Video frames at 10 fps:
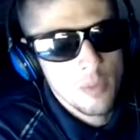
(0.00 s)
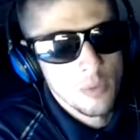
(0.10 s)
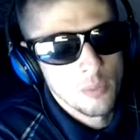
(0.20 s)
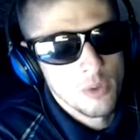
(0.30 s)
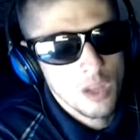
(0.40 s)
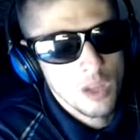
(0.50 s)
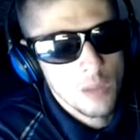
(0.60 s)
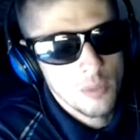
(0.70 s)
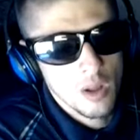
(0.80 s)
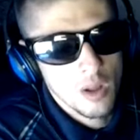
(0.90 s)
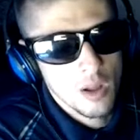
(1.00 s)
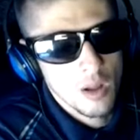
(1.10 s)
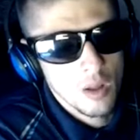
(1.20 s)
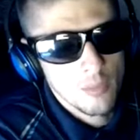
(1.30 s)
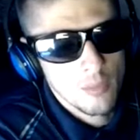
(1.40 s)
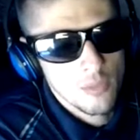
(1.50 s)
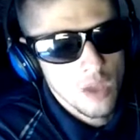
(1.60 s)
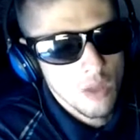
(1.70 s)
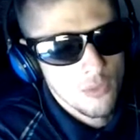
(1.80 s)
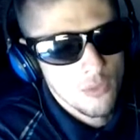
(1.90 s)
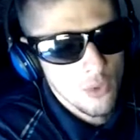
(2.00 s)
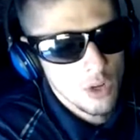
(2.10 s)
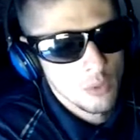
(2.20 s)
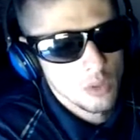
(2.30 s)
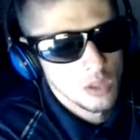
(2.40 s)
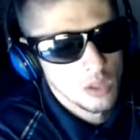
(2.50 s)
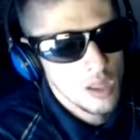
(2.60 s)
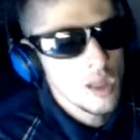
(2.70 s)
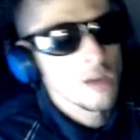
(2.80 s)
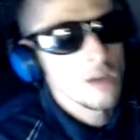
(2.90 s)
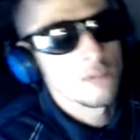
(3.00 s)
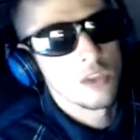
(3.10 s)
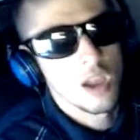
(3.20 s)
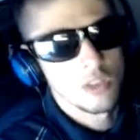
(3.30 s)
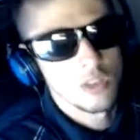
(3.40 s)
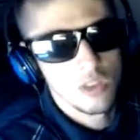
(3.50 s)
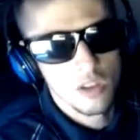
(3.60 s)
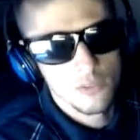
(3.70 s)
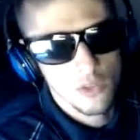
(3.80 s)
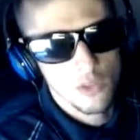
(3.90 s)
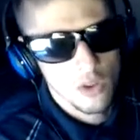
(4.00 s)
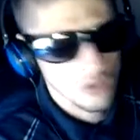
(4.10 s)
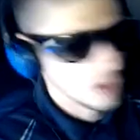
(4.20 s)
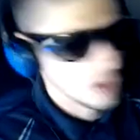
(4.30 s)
bring up California would love the idea for there to not